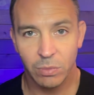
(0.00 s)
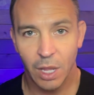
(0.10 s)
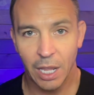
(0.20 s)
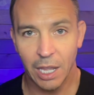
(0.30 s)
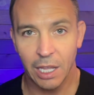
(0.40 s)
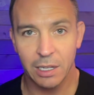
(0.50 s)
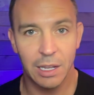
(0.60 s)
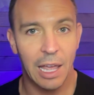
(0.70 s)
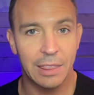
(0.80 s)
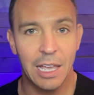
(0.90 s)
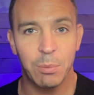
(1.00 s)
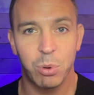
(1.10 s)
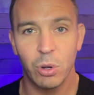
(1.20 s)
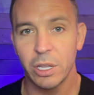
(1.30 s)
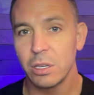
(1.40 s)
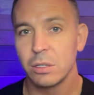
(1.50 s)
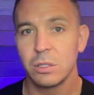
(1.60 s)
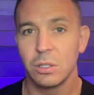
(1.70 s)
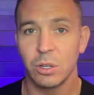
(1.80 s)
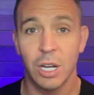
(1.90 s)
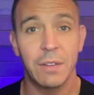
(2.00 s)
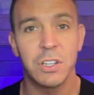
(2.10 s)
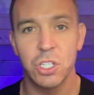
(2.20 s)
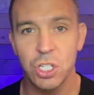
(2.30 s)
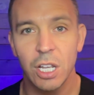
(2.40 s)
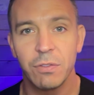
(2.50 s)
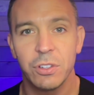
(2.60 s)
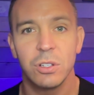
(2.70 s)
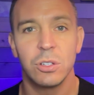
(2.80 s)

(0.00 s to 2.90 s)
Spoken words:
And at that point, you're going to have to shift